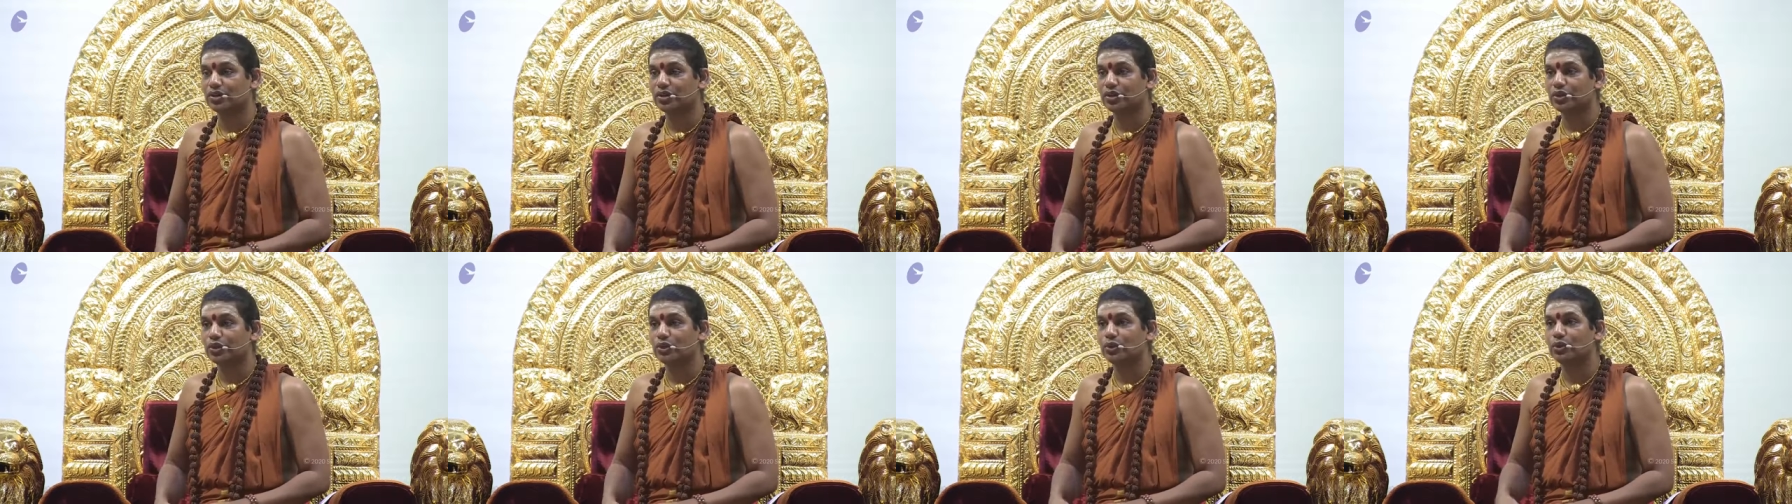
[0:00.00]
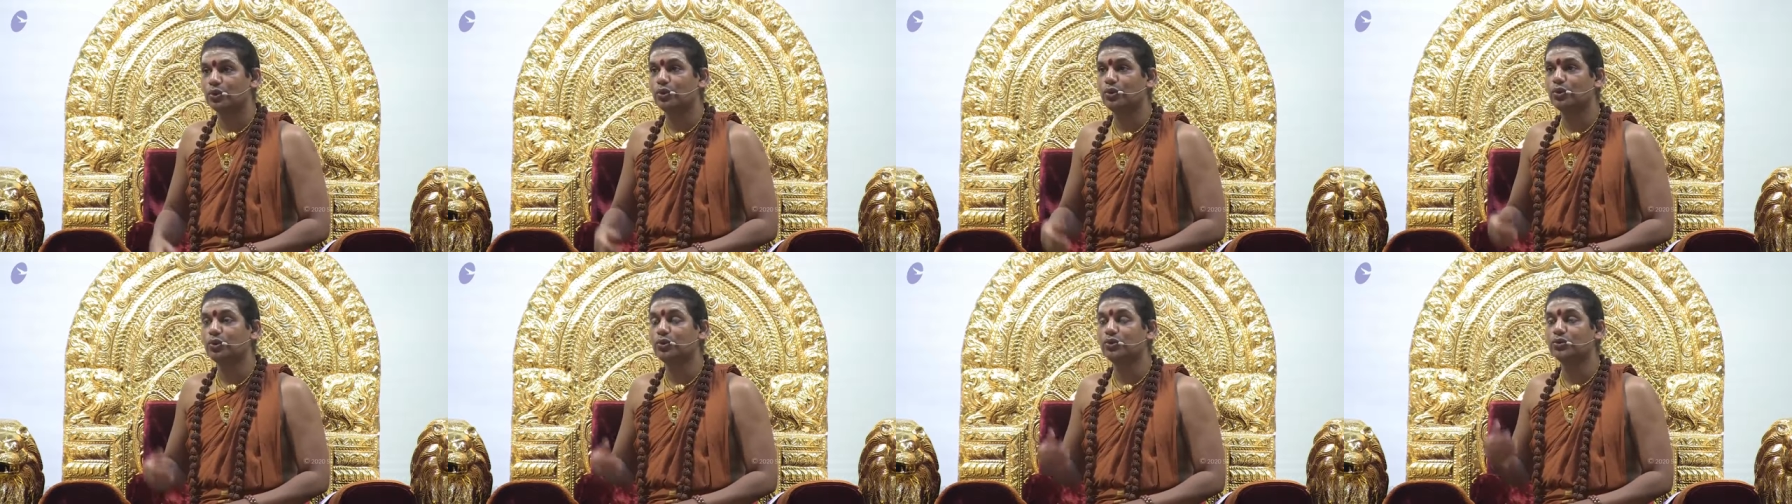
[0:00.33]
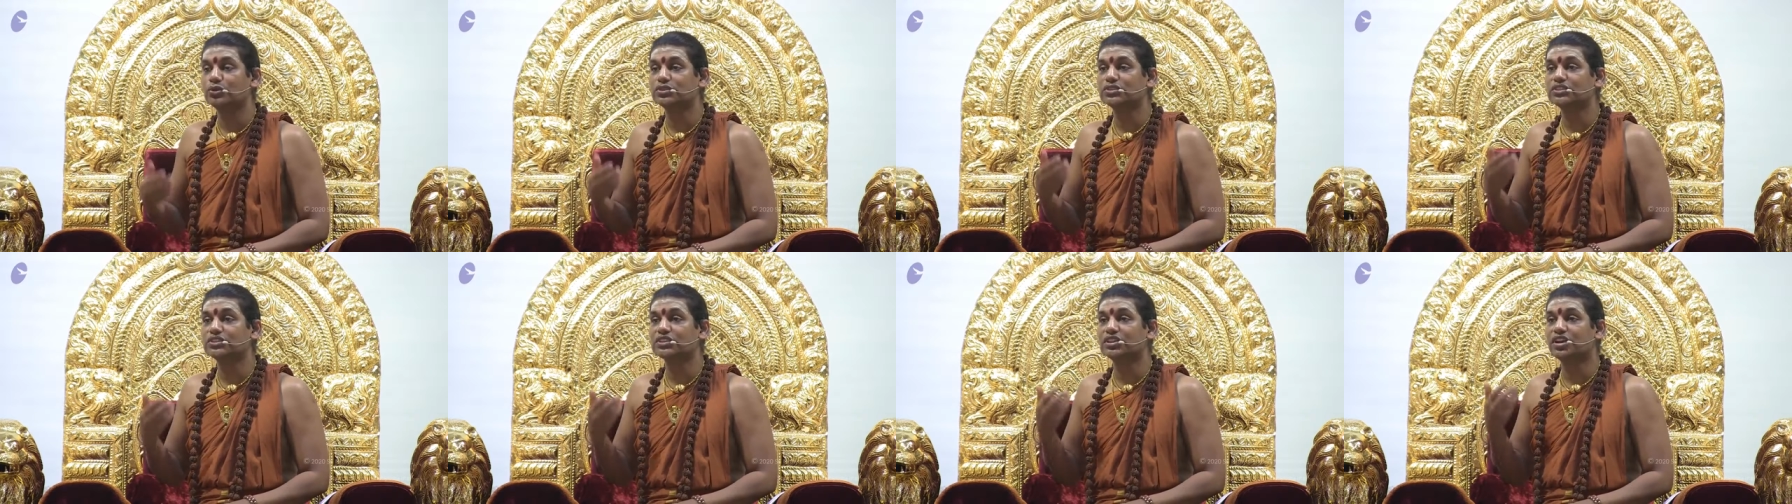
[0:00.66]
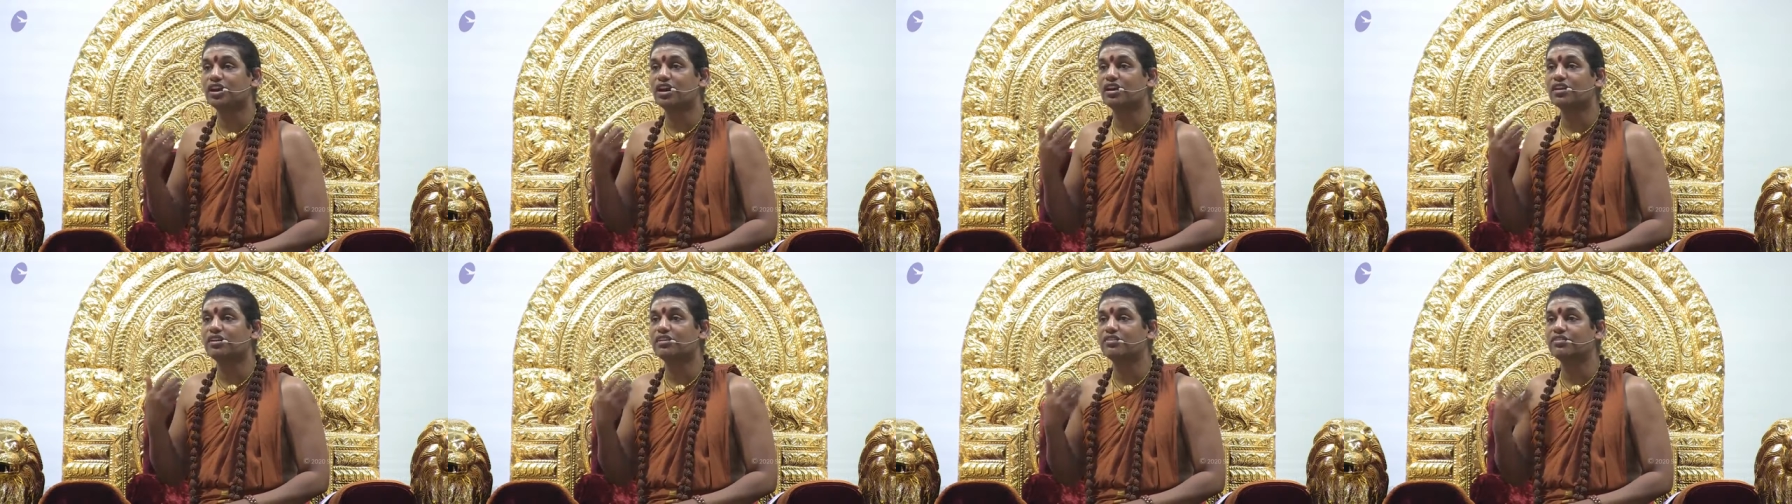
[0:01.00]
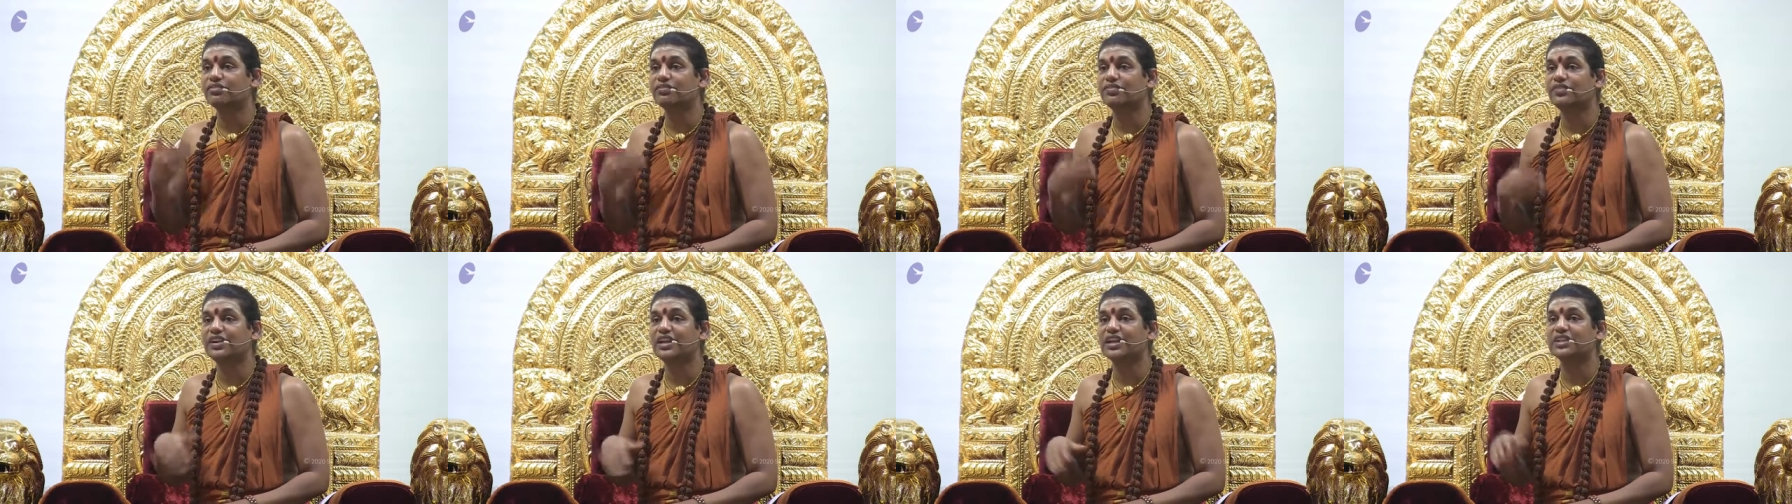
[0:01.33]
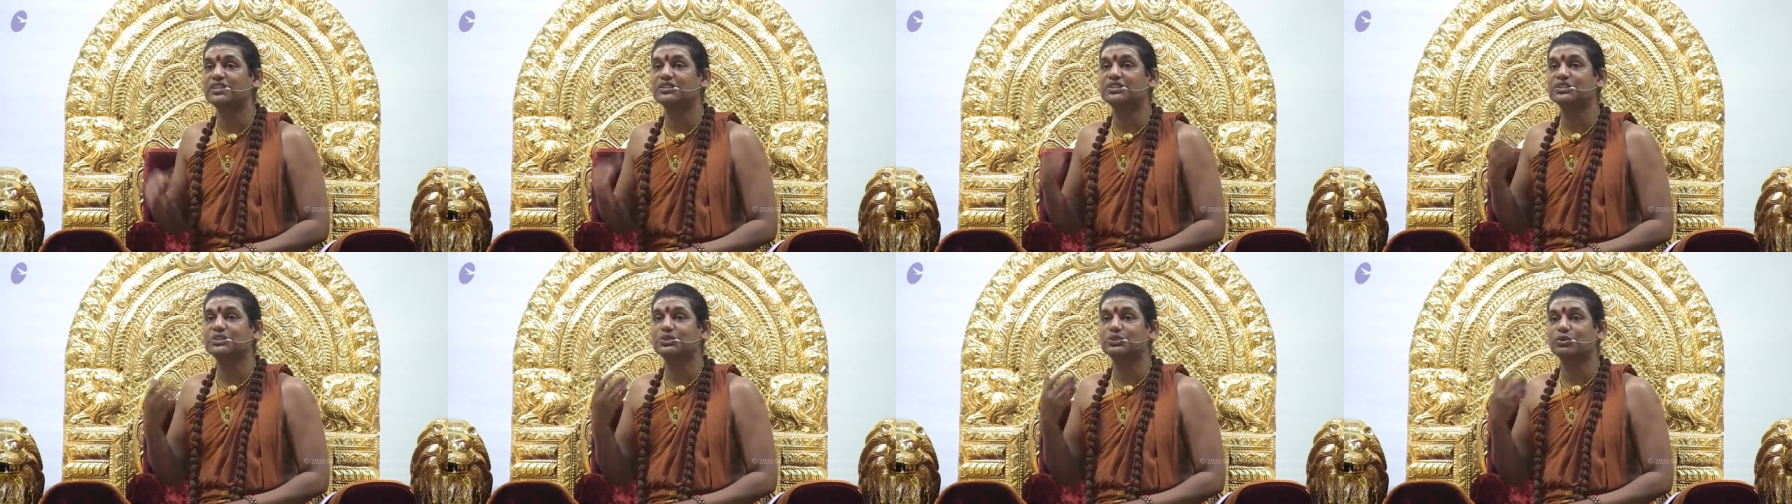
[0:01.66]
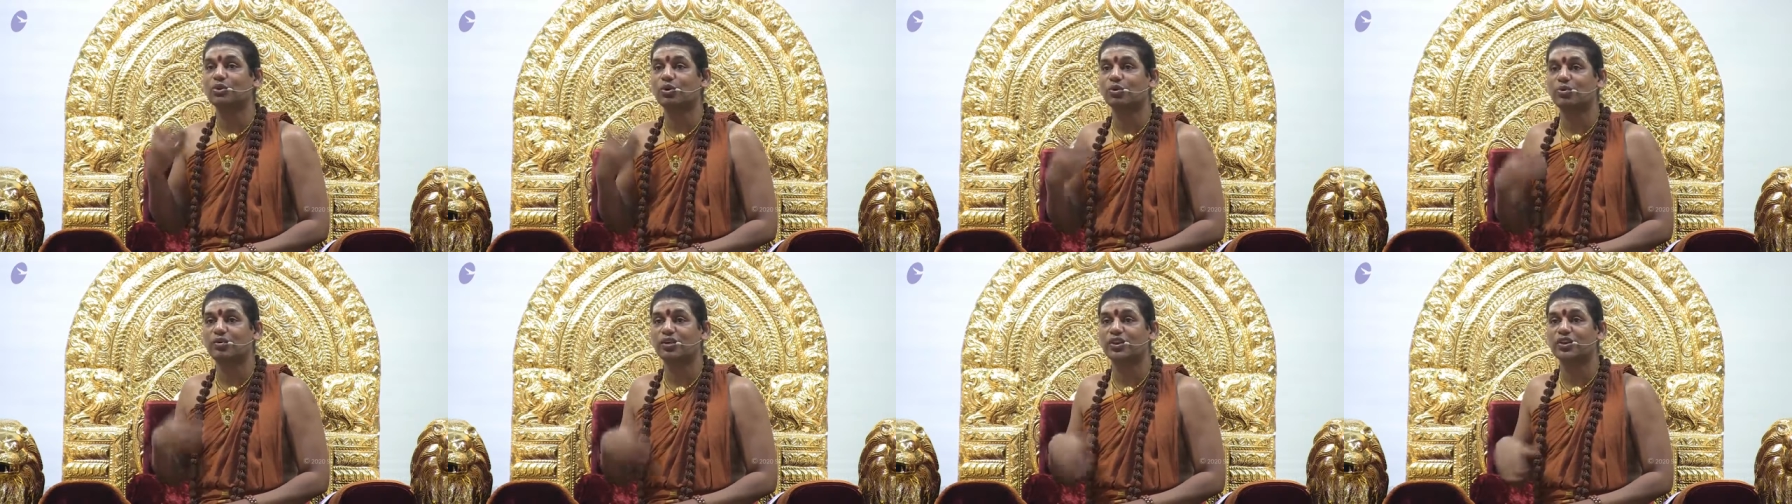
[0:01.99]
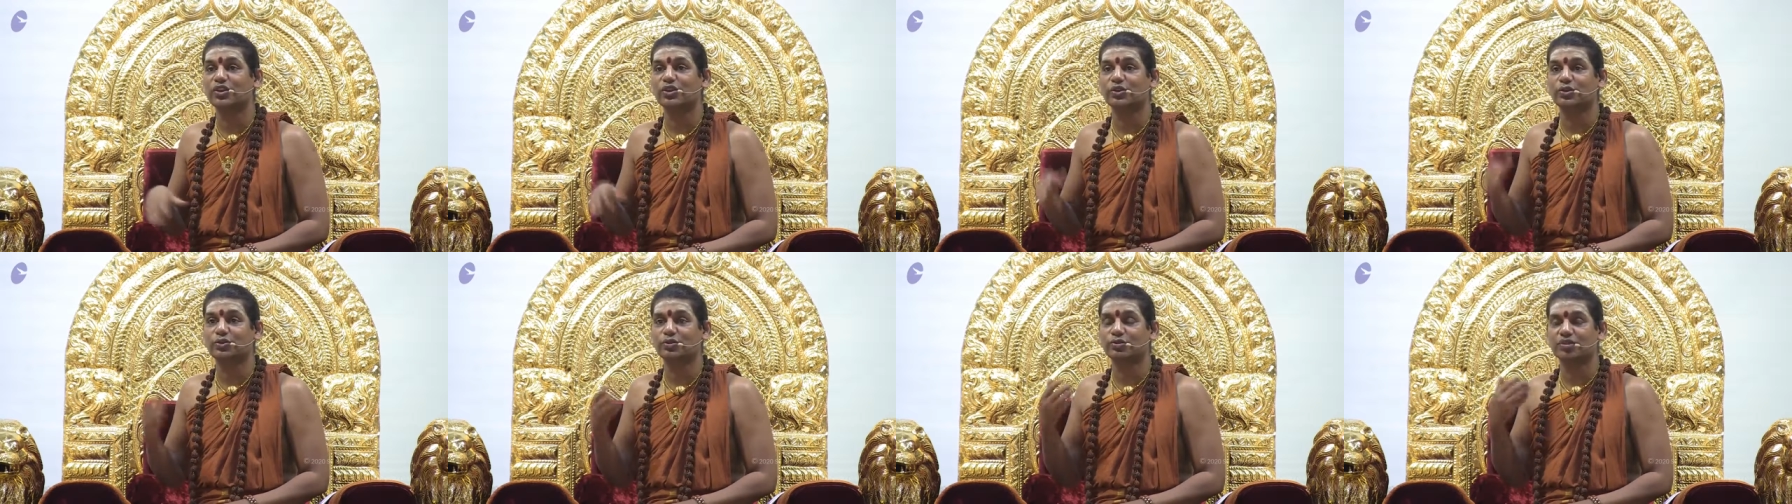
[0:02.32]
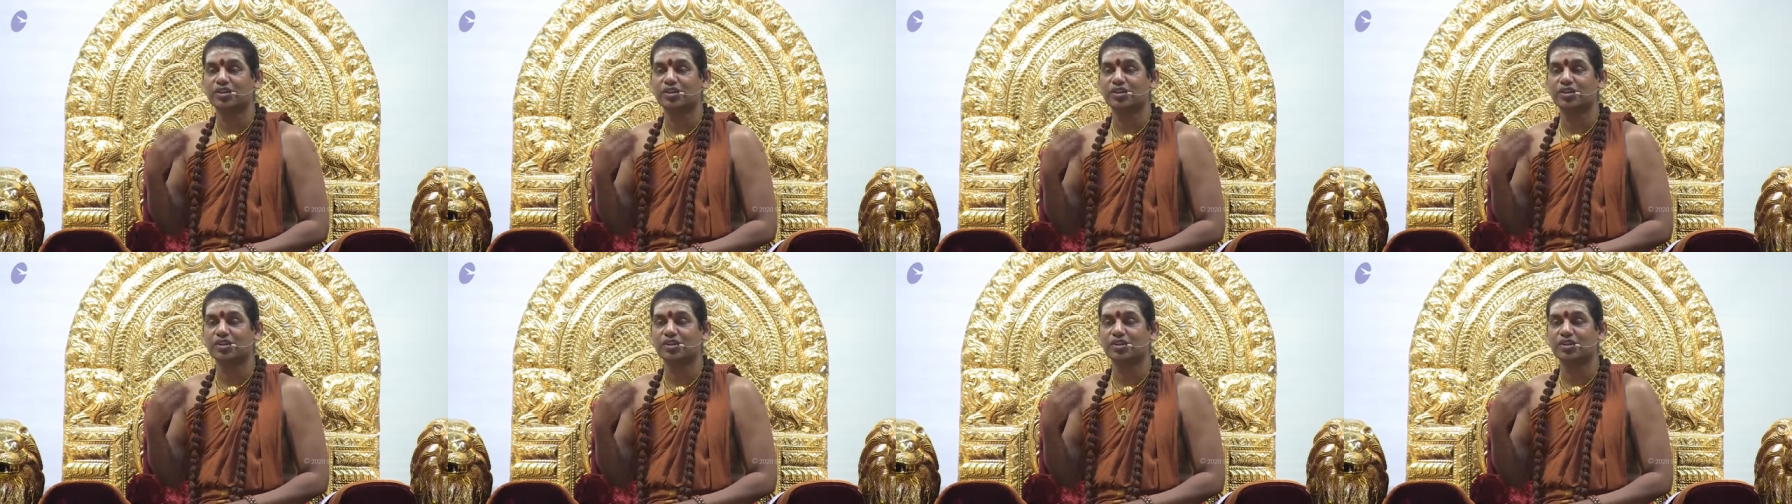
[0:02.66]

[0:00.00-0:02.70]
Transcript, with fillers: you lose confidence over you.